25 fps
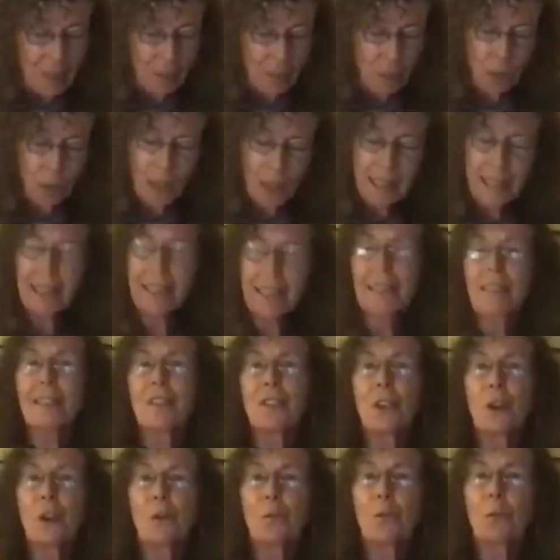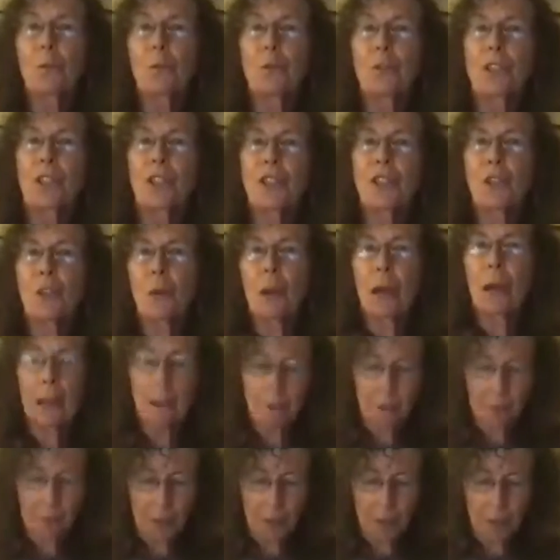writing the novel, did you have
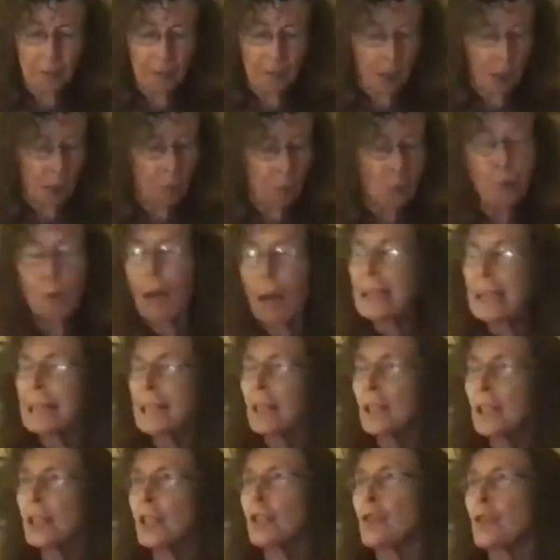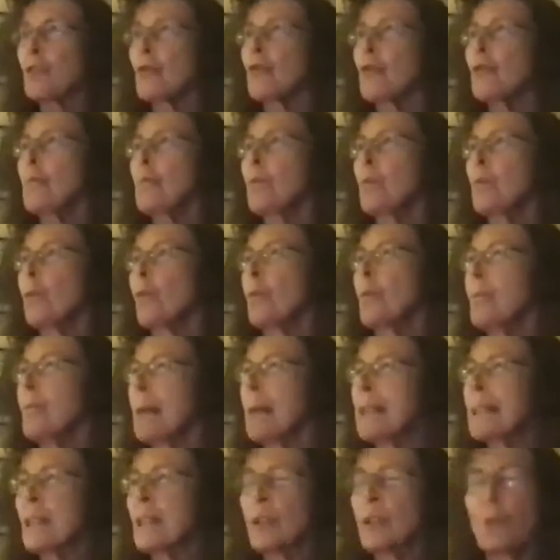a writer's group or
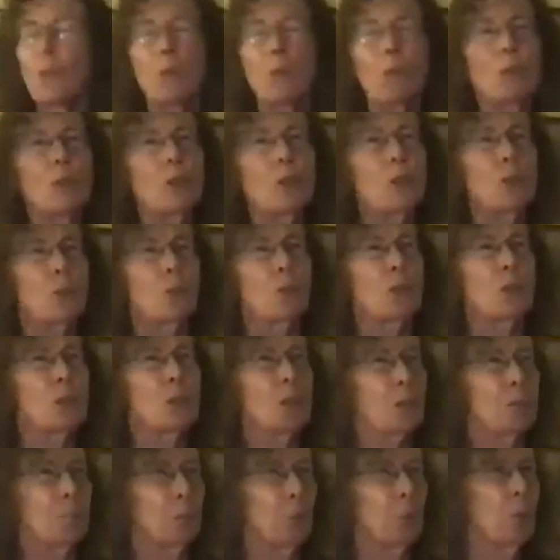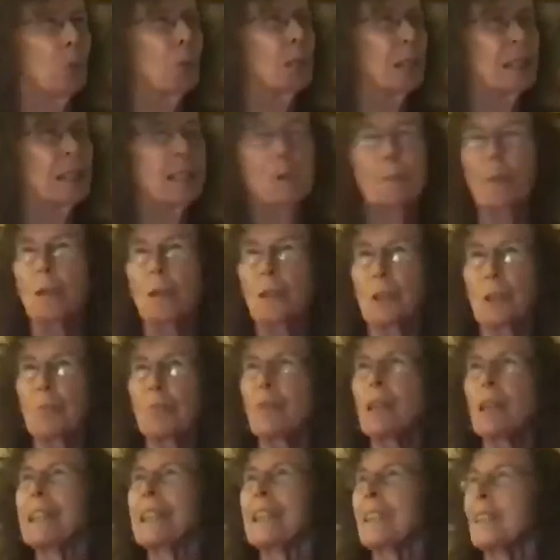mentors or support? I suppose I'm
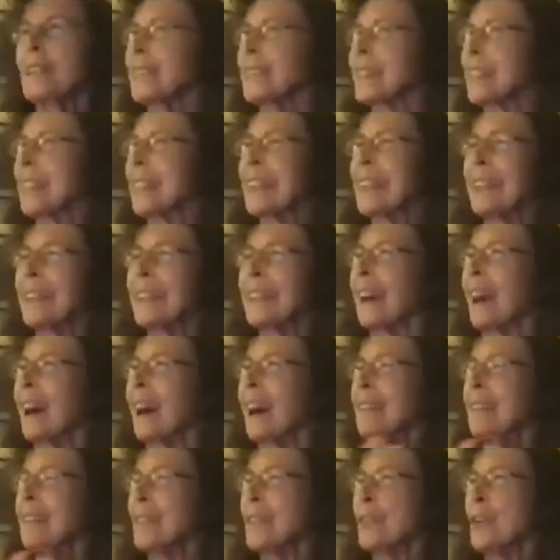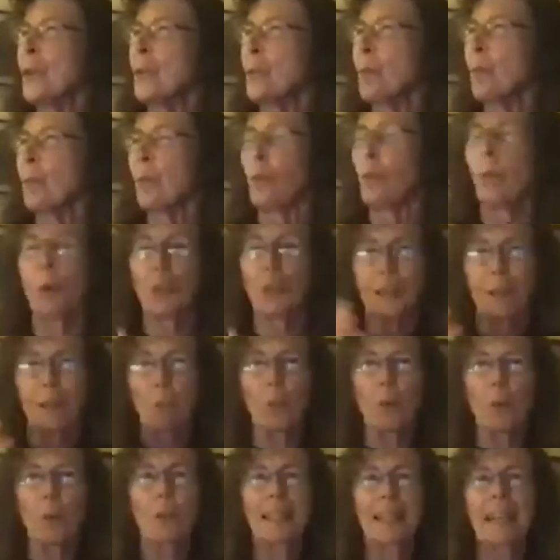really asking, what
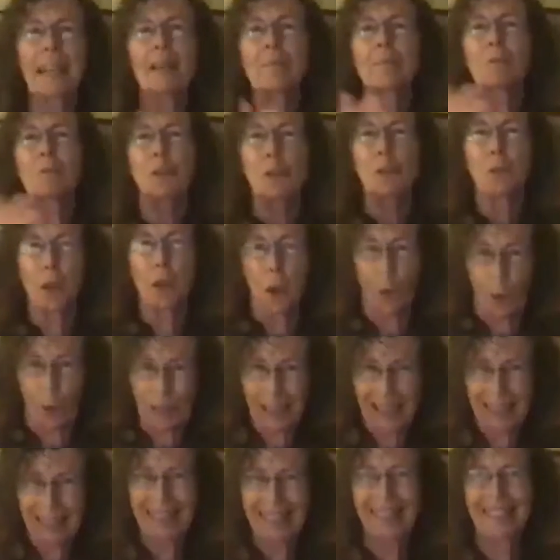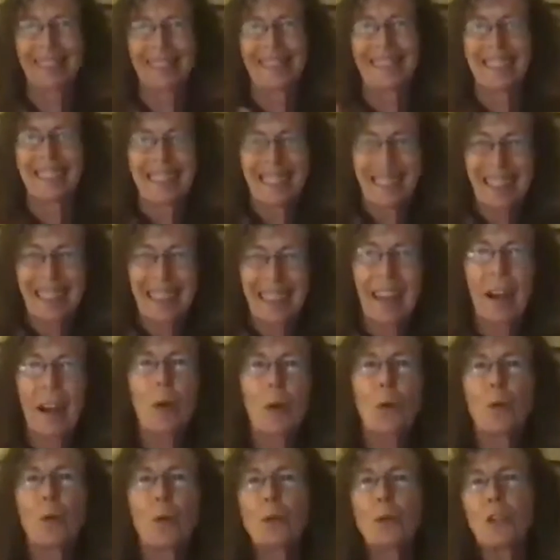kept you going, and
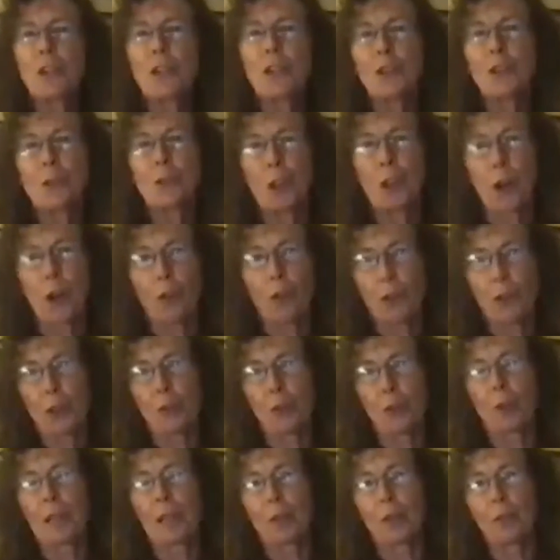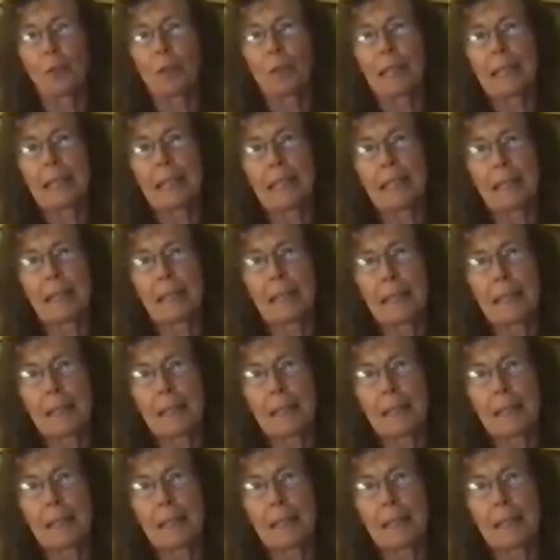who did you go to when you needed